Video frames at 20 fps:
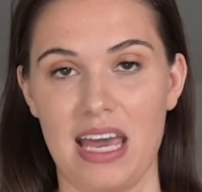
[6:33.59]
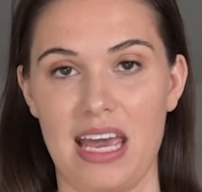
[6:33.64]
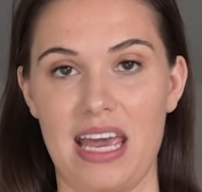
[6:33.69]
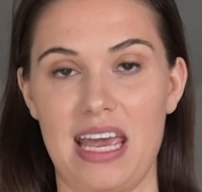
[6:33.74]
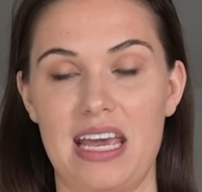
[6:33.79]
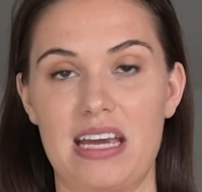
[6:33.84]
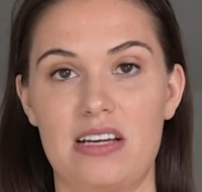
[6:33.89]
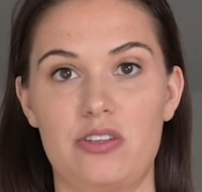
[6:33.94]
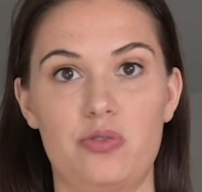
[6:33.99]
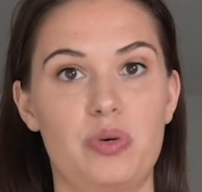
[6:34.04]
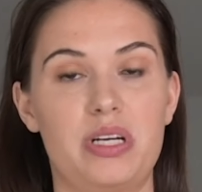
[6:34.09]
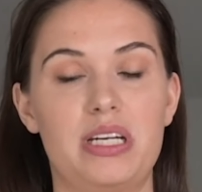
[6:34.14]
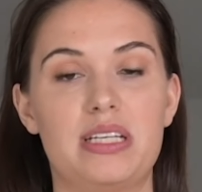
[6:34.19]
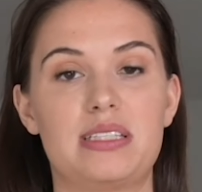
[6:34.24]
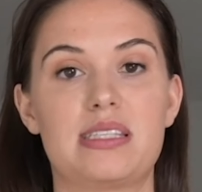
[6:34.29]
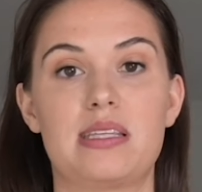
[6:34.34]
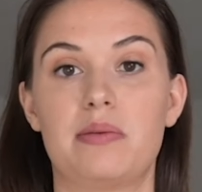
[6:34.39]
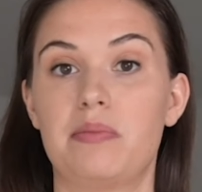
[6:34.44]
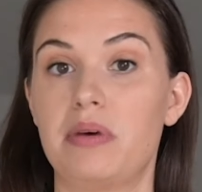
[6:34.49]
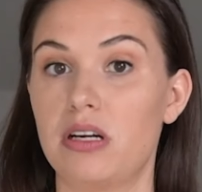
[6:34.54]
And when
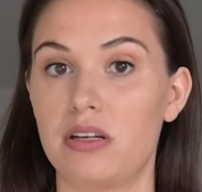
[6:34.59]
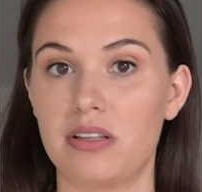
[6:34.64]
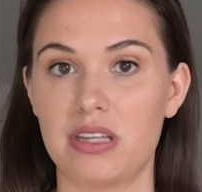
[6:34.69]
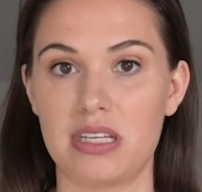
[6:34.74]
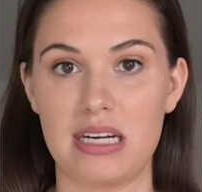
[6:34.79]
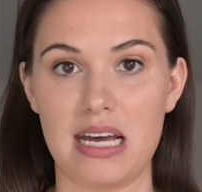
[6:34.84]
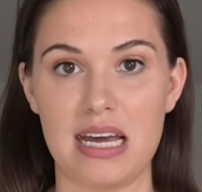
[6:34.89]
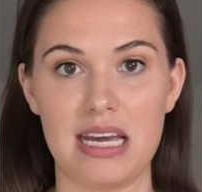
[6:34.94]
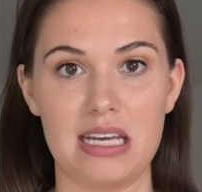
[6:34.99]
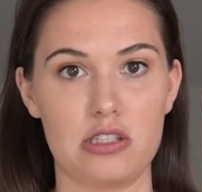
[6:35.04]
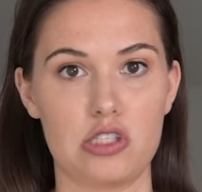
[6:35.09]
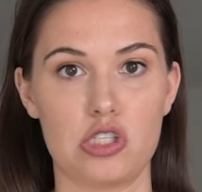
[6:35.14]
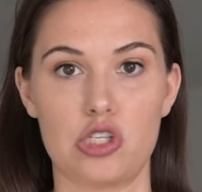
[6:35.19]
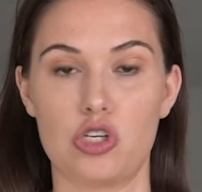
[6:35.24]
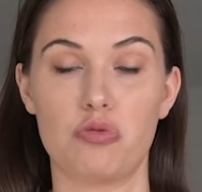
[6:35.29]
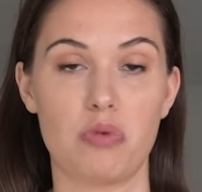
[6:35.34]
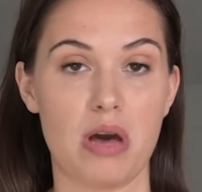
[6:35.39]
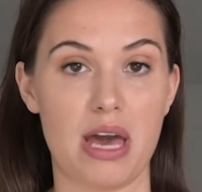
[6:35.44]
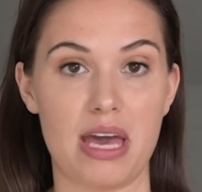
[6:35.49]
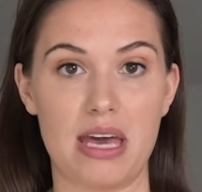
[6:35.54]
it's the middle of the night,
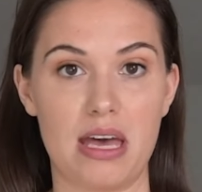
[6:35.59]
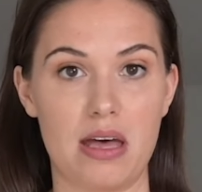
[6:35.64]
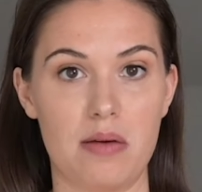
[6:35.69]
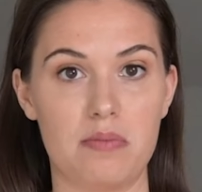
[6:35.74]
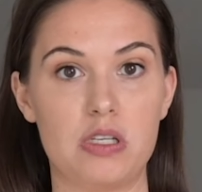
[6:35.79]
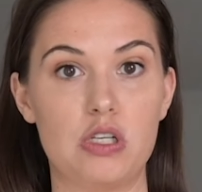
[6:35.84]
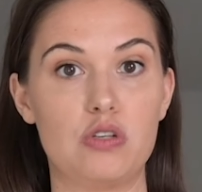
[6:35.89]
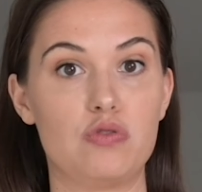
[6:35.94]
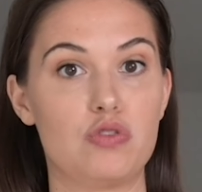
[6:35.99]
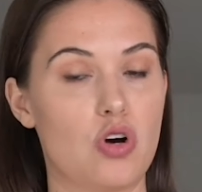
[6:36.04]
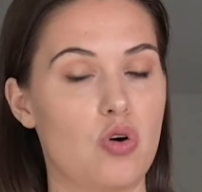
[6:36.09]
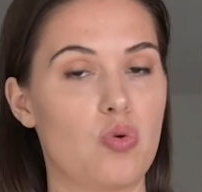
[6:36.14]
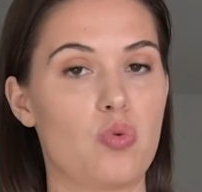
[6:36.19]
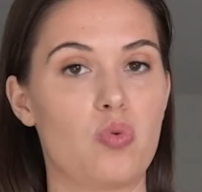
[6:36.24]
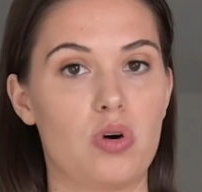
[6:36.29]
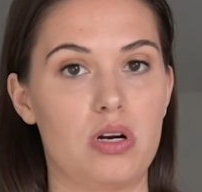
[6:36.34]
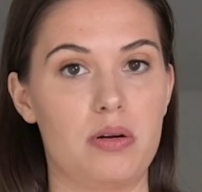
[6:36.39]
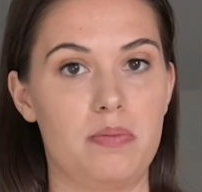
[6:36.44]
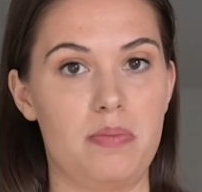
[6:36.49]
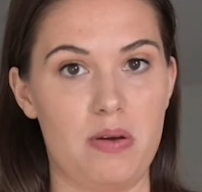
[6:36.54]
2 a.m., you don't
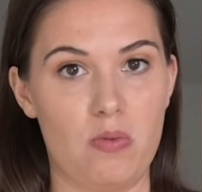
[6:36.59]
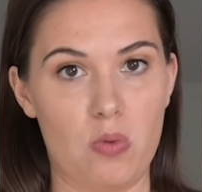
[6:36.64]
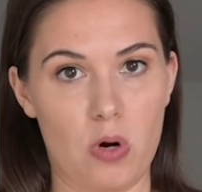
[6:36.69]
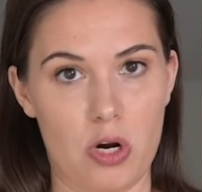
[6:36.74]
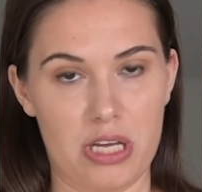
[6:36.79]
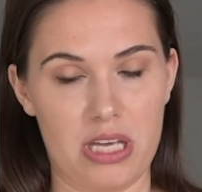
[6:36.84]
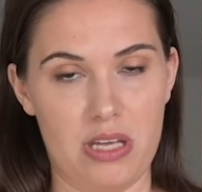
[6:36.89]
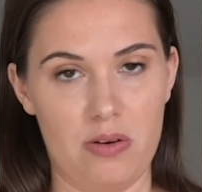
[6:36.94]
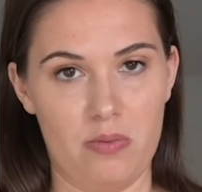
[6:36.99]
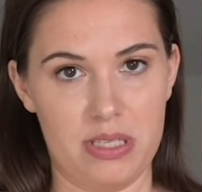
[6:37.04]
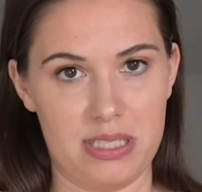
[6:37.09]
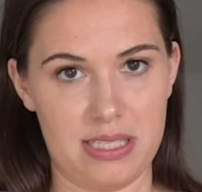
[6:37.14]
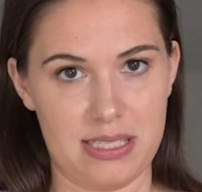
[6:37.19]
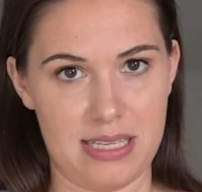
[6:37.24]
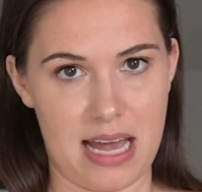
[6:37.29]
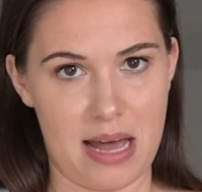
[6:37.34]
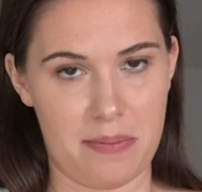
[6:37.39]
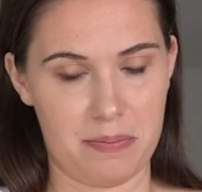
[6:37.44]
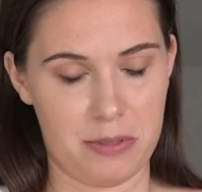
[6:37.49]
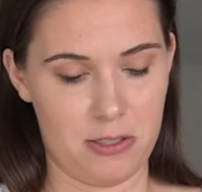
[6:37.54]
want to be working with
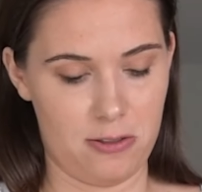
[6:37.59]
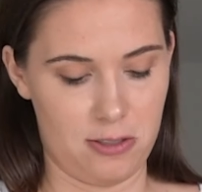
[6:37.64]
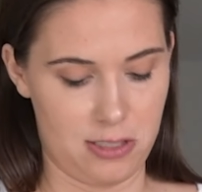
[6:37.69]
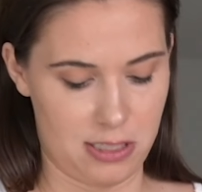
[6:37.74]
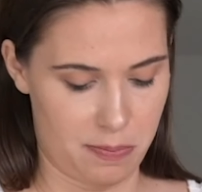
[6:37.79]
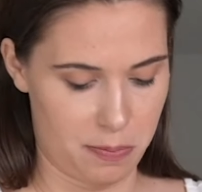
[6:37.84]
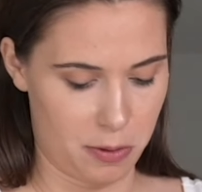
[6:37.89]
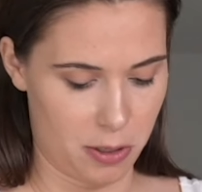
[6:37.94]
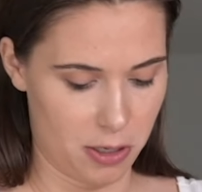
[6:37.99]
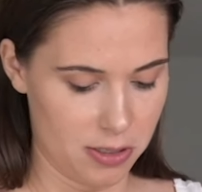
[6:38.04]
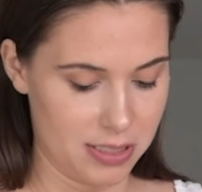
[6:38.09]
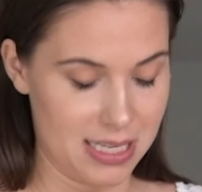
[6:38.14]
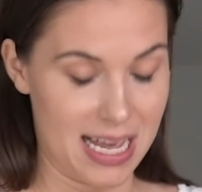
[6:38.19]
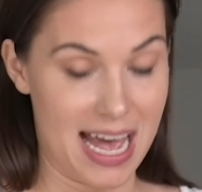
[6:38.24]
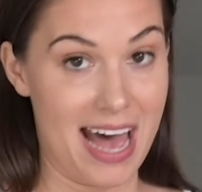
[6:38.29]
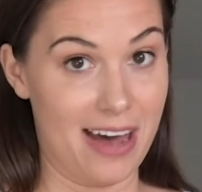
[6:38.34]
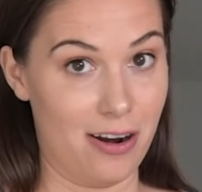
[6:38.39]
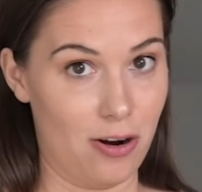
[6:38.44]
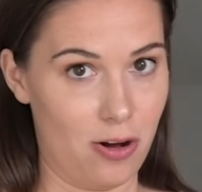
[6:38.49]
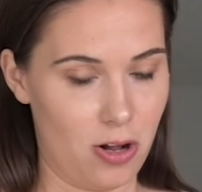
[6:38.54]
snaps or zippers
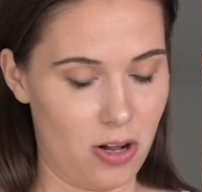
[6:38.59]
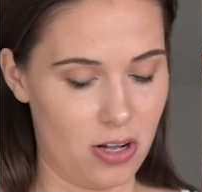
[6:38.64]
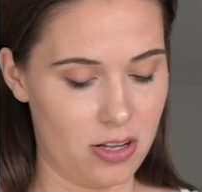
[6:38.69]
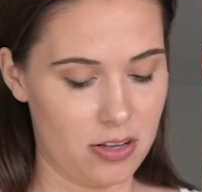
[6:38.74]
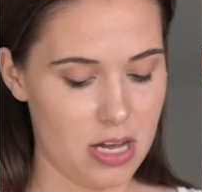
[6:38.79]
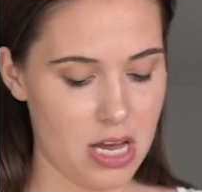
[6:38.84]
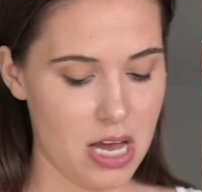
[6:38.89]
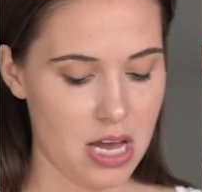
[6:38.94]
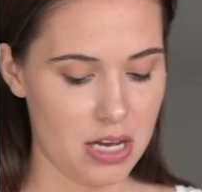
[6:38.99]
at all.